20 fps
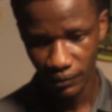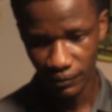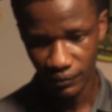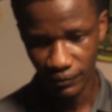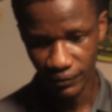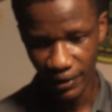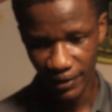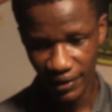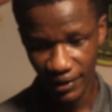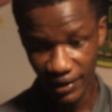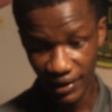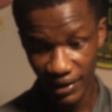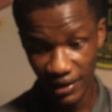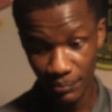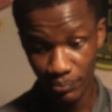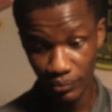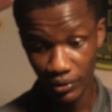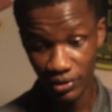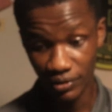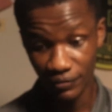very
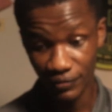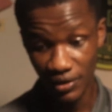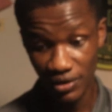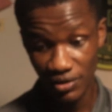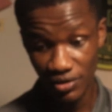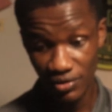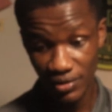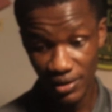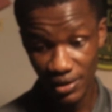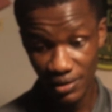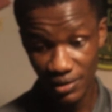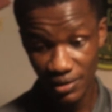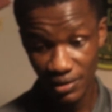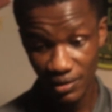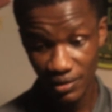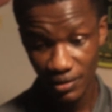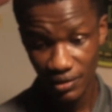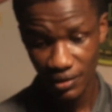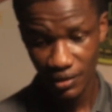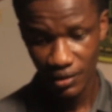clear point of
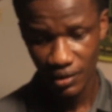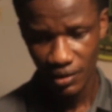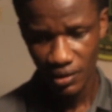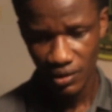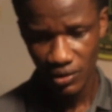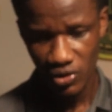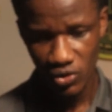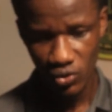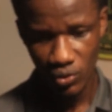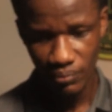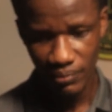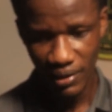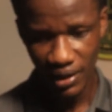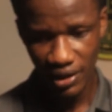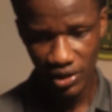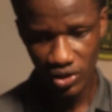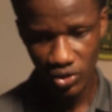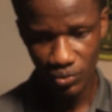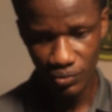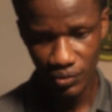interest. So
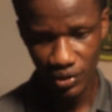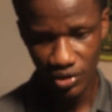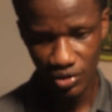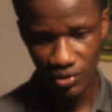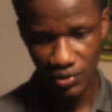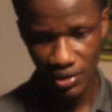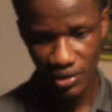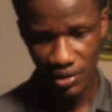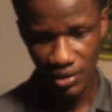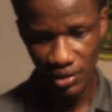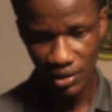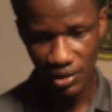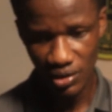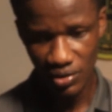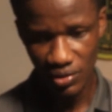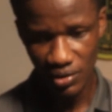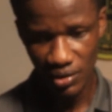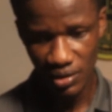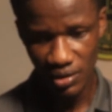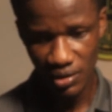market should retrace
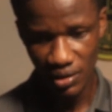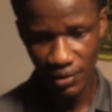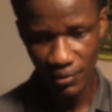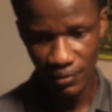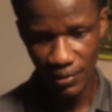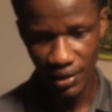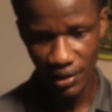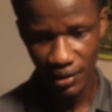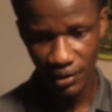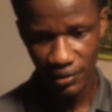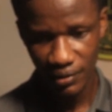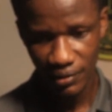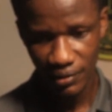into this area